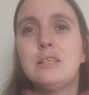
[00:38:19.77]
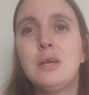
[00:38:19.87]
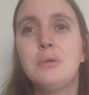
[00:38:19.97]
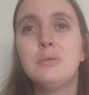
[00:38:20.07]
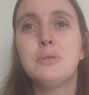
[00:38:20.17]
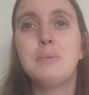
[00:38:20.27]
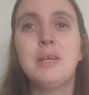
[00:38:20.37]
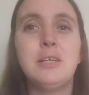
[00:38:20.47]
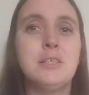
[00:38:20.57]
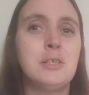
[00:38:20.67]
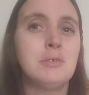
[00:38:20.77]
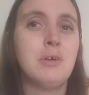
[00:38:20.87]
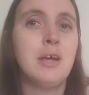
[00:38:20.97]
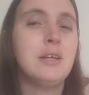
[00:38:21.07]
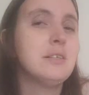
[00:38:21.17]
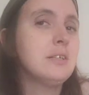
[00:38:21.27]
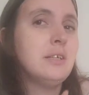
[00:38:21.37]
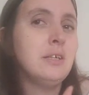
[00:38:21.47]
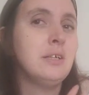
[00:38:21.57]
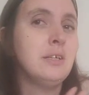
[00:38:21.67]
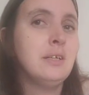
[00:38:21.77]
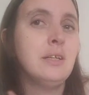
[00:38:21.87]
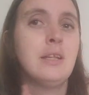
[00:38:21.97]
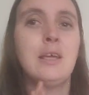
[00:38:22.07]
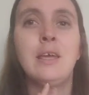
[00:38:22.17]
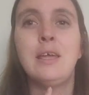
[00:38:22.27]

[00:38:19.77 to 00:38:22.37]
total pages read in the